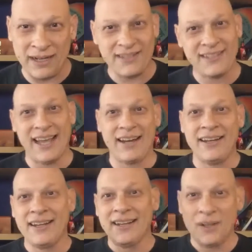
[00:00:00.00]
But
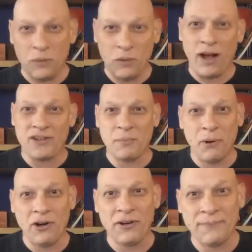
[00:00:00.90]
instead, we watch it
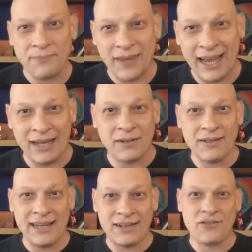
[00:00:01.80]
burn and
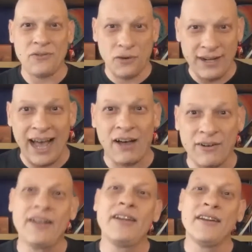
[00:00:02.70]
get torn
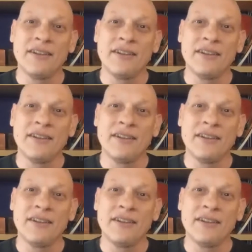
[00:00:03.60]
down